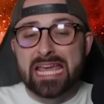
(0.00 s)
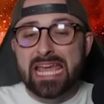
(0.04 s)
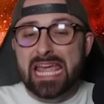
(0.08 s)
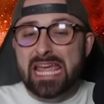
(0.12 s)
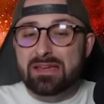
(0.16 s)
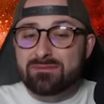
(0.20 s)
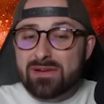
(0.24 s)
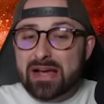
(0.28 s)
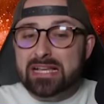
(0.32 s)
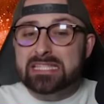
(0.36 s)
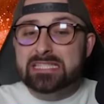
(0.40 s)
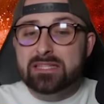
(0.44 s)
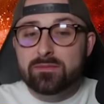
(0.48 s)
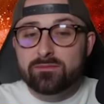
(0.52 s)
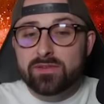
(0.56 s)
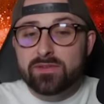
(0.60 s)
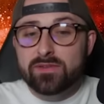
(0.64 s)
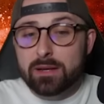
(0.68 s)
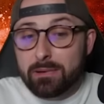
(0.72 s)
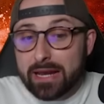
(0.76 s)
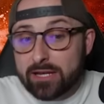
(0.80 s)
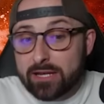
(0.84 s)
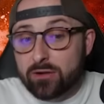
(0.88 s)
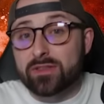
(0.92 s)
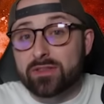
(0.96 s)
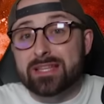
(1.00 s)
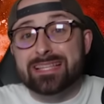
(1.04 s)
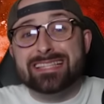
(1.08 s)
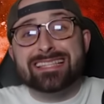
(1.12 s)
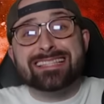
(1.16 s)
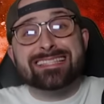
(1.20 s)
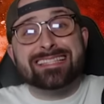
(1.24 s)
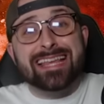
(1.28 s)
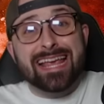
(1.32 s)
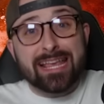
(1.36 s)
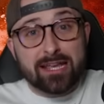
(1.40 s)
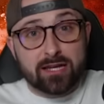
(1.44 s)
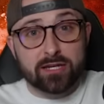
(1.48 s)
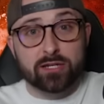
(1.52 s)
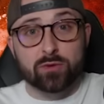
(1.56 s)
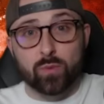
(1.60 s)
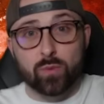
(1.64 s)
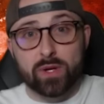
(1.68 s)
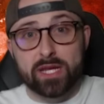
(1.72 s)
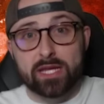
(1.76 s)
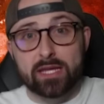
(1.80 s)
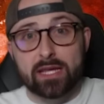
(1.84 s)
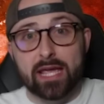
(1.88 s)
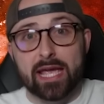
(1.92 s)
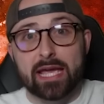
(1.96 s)
If Aston Villa played on the second
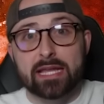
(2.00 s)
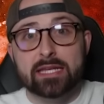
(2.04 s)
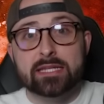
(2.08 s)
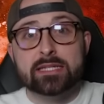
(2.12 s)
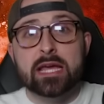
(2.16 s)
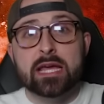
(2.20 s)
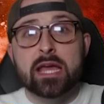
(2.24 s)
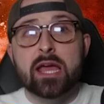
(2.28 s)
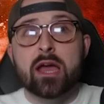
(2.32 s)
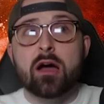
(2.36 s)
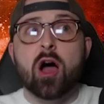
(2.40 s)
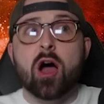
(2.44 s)
weekend,